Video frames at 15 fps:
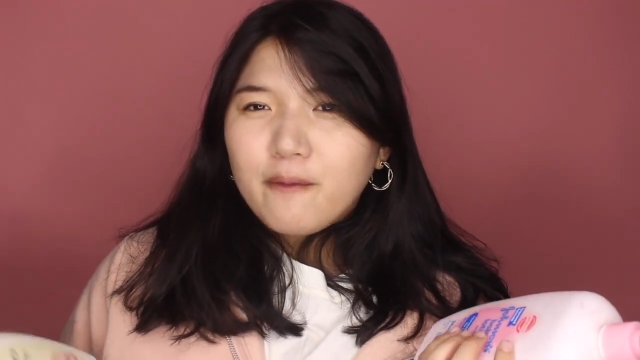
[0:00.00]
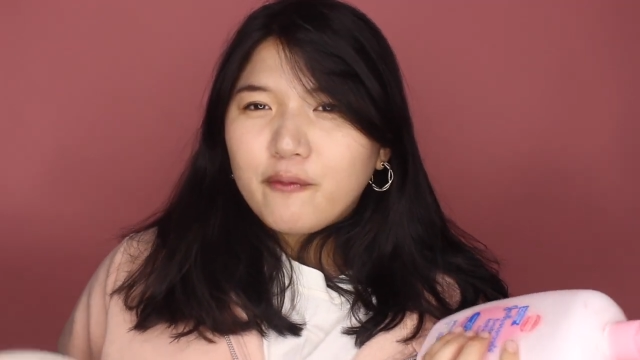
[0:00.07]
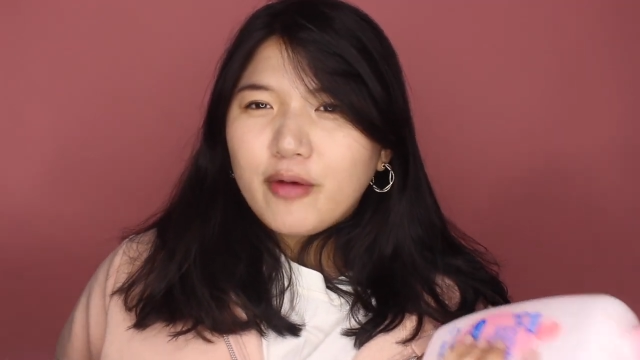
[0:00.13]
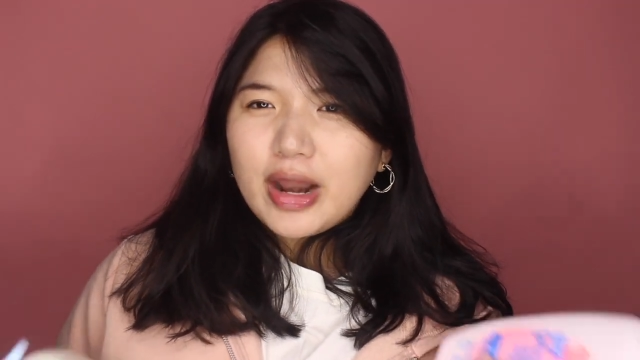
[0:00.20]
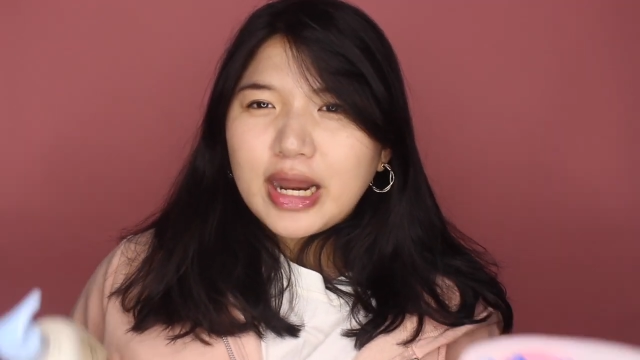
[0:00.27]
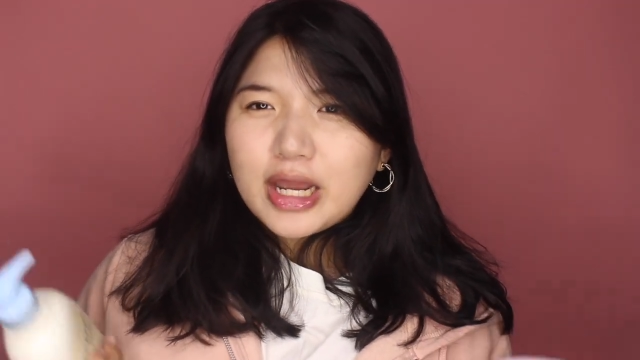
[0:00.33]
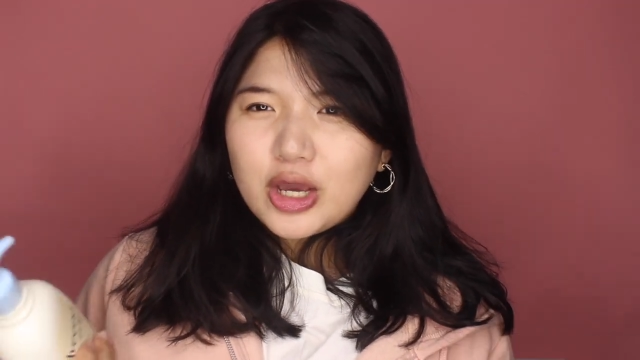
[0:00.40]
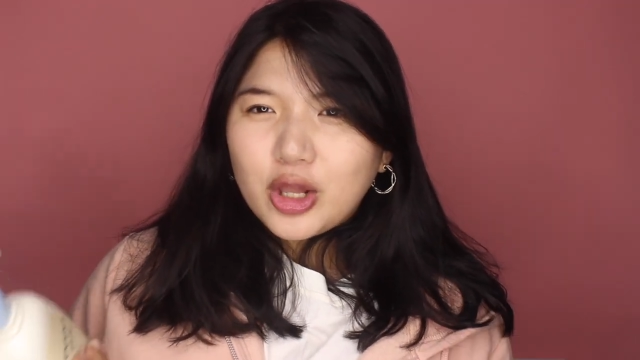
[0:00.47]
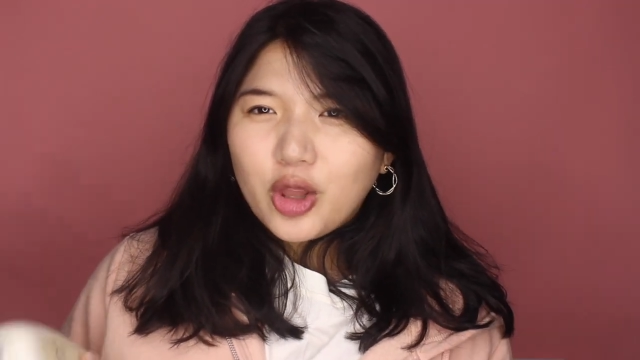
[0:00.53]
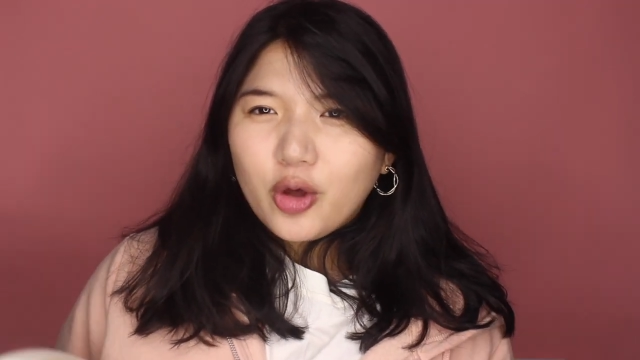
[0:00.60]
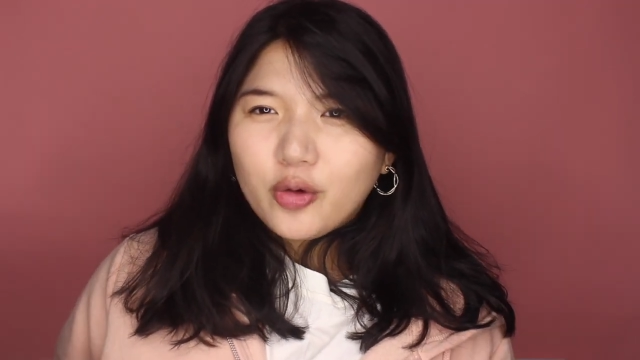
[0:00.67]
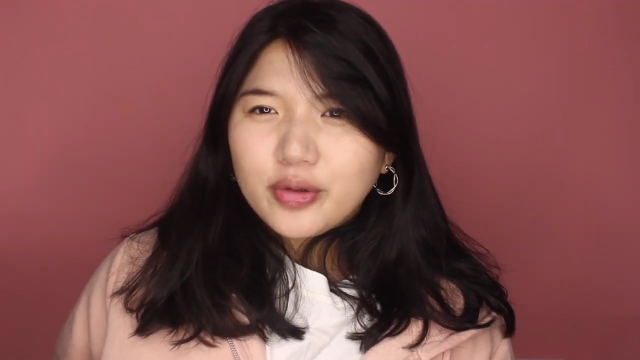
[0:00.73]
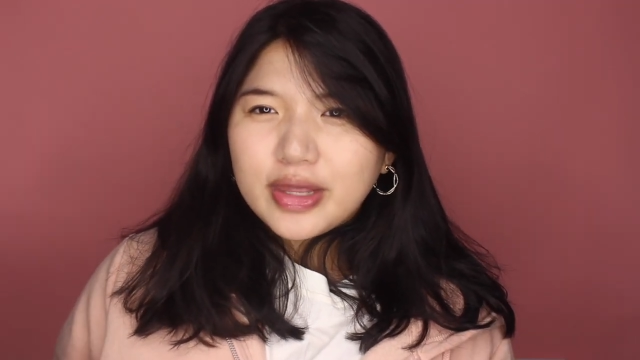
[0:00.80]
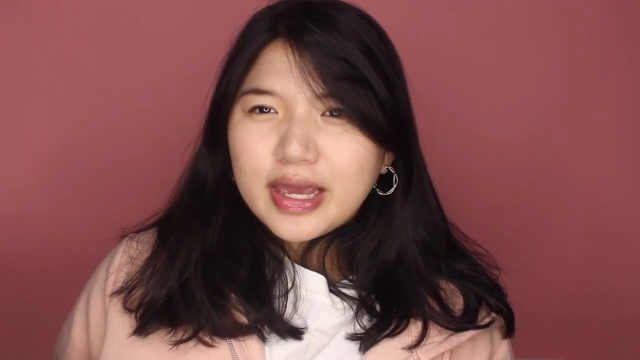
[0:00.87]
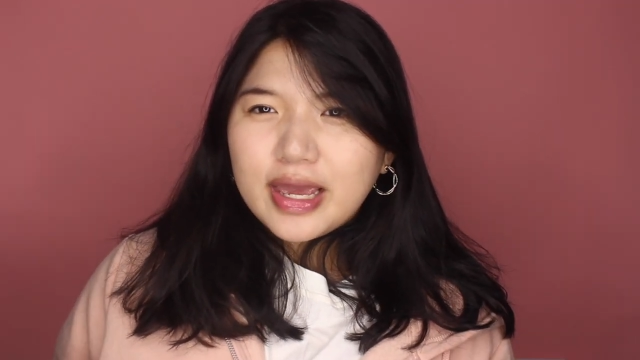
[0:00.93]
wearing
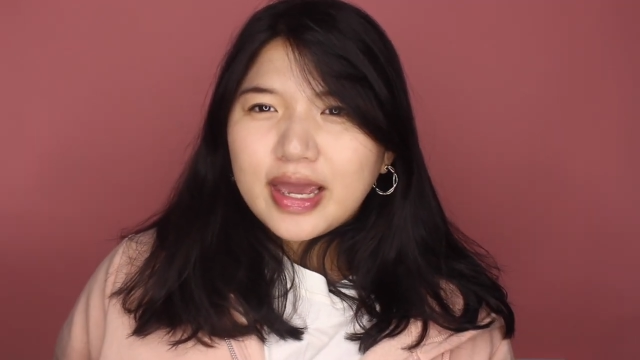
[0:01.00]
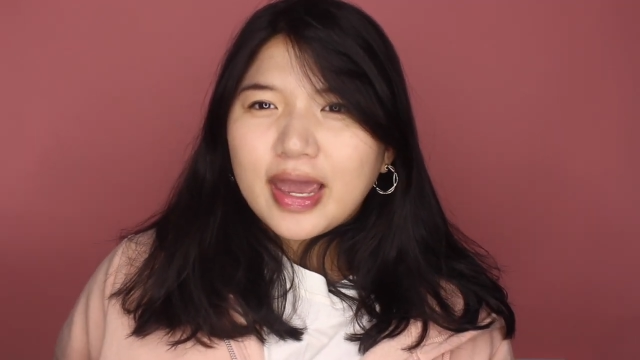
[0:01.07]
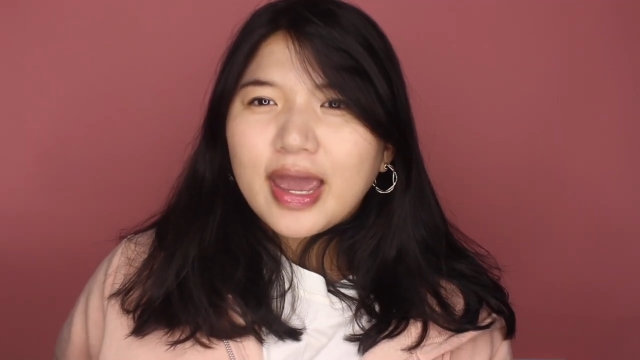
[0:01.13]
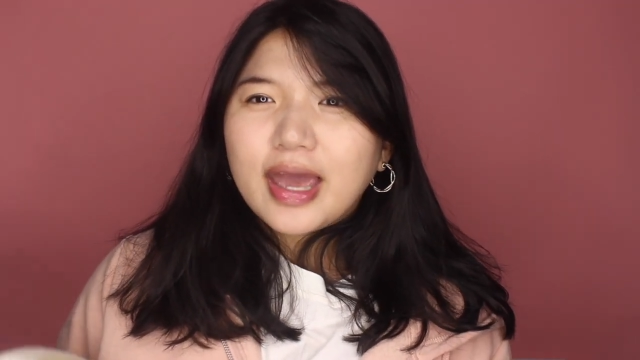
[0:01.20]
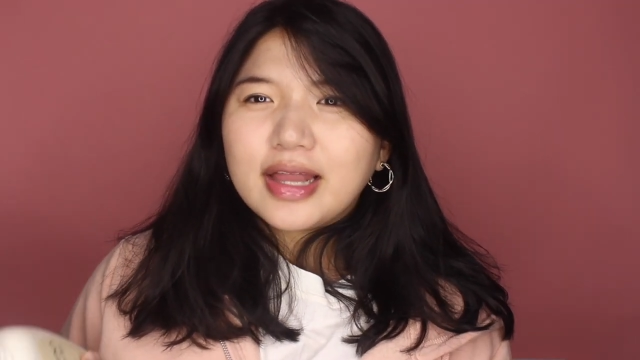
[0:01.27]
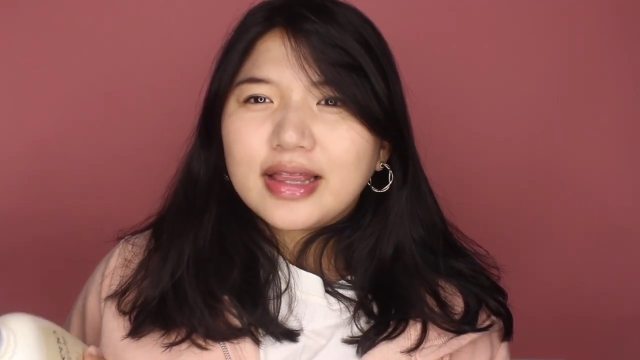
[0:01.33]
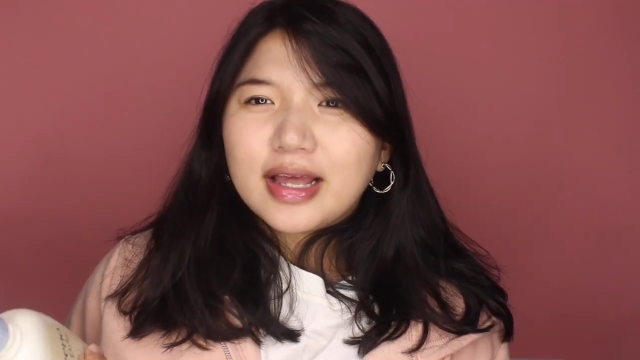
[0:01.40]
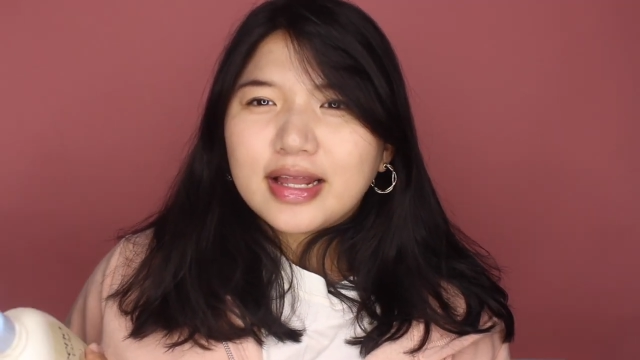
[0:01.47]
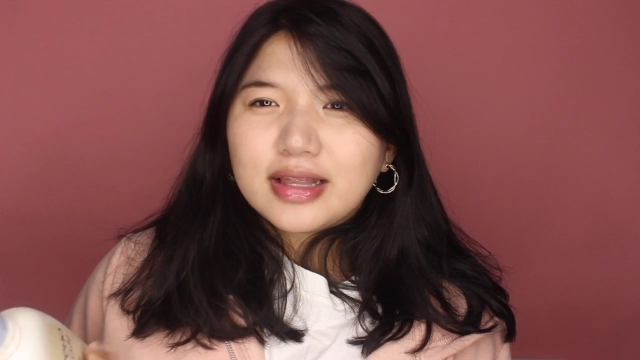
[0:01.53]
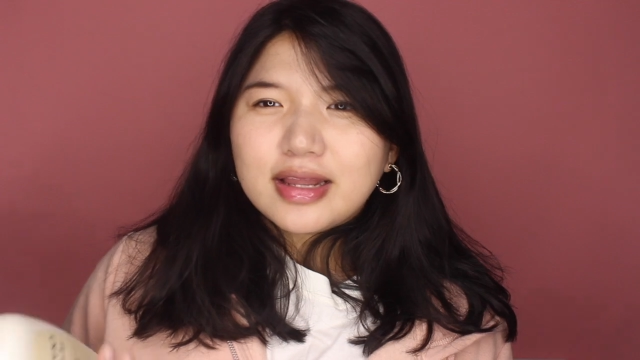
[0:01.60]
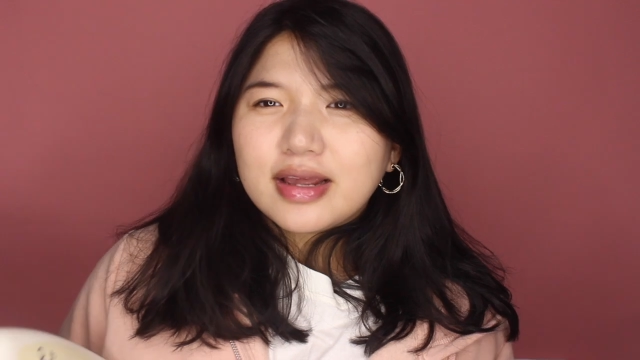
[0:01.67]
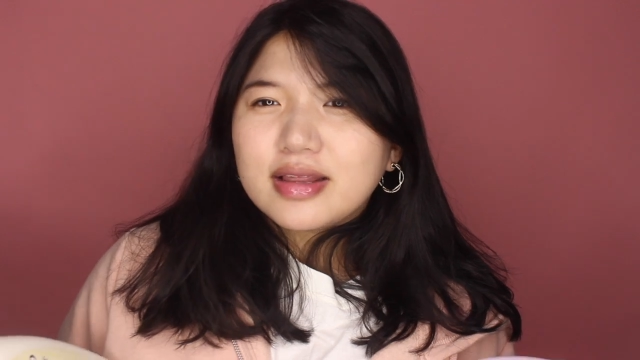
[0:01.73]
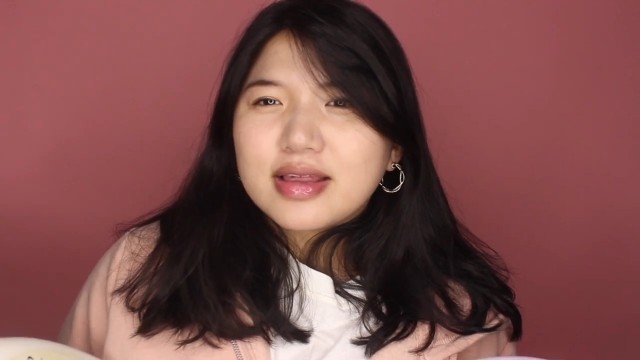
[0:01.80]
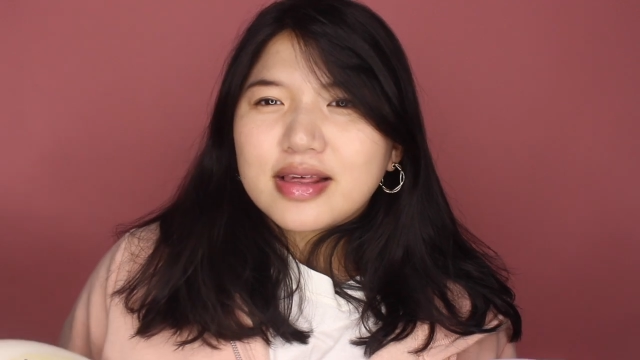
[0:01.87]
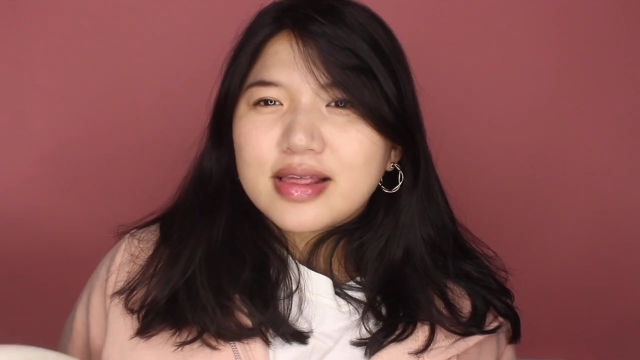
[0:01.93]
clothing, and then
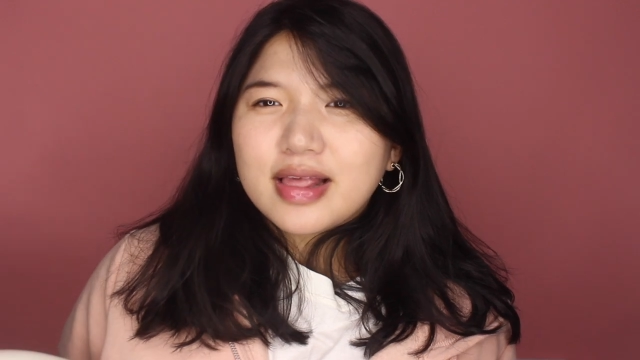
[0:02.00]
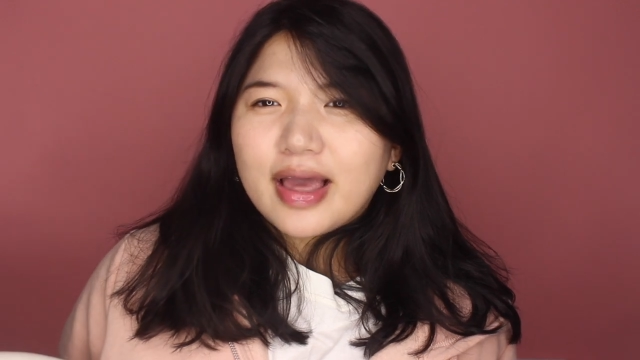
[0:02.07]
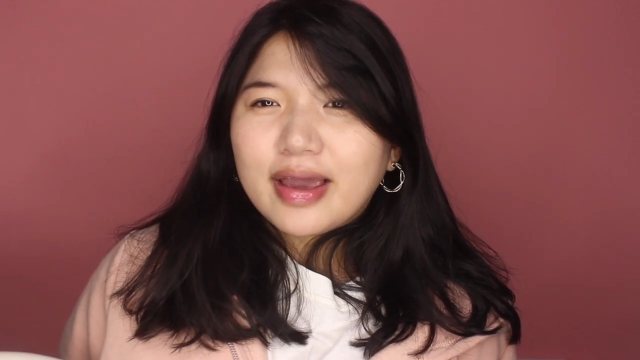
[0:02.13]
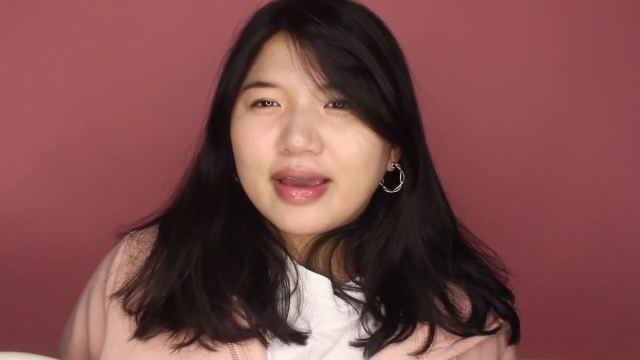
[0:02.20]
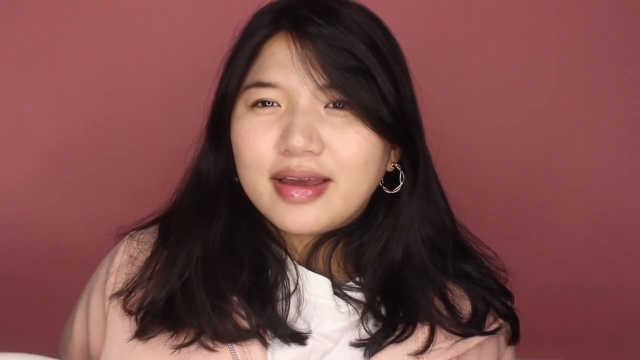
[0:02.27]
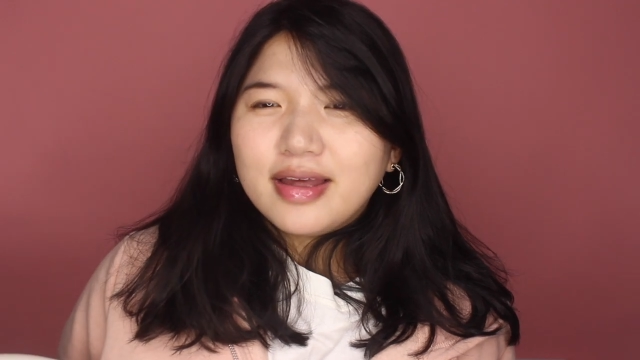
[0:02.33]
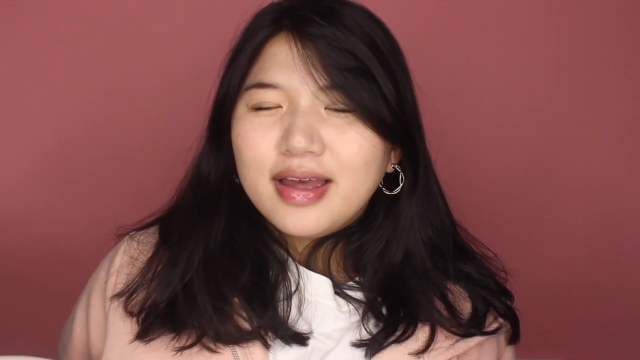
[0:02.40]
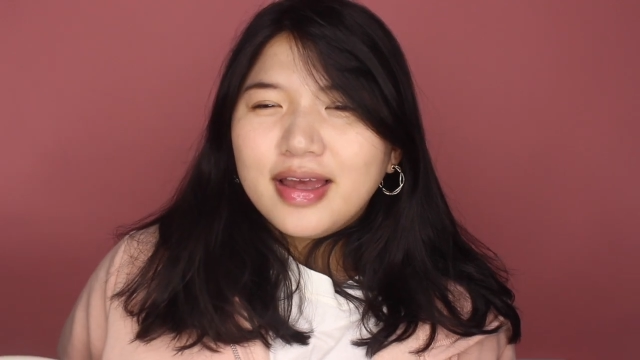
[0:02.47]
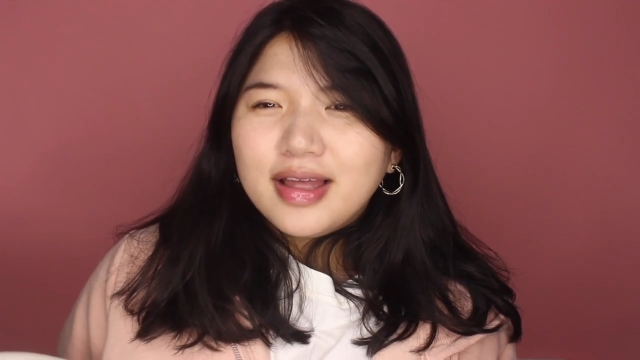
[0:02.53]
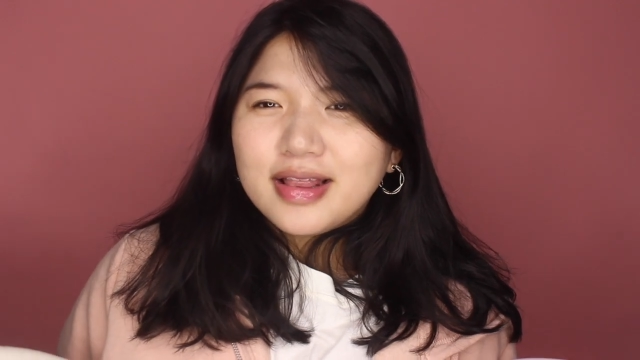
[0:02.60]
they just like